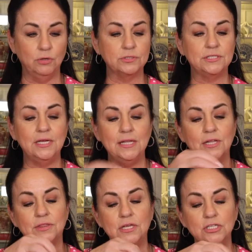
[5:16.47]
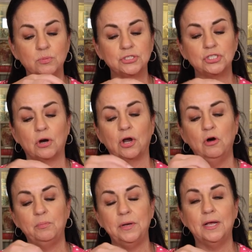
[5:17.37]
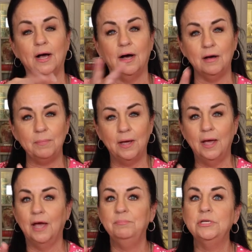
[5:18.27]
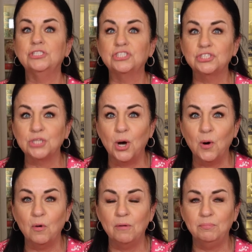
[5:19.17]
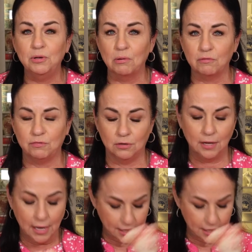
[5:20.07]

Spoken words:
You'll see that these will start opening up and be so beautiful.